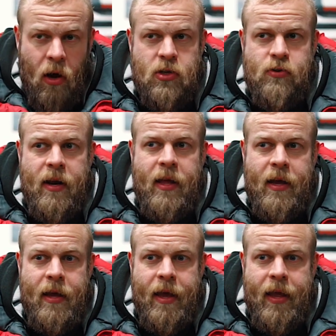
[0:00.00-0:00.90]

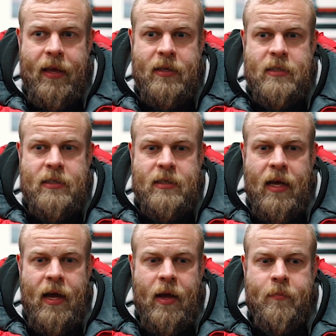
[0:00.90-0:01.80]
Australia is
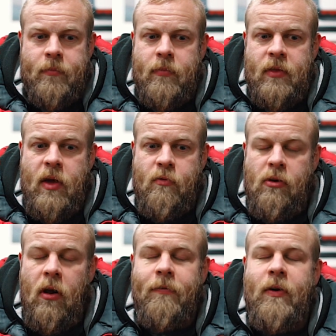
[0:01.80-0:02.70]
um, there are a
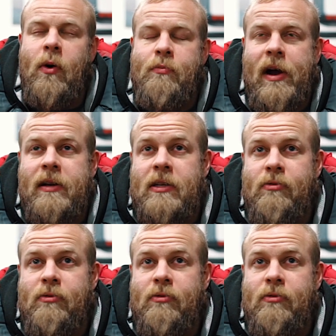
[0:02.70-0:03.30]
lot fewer brands.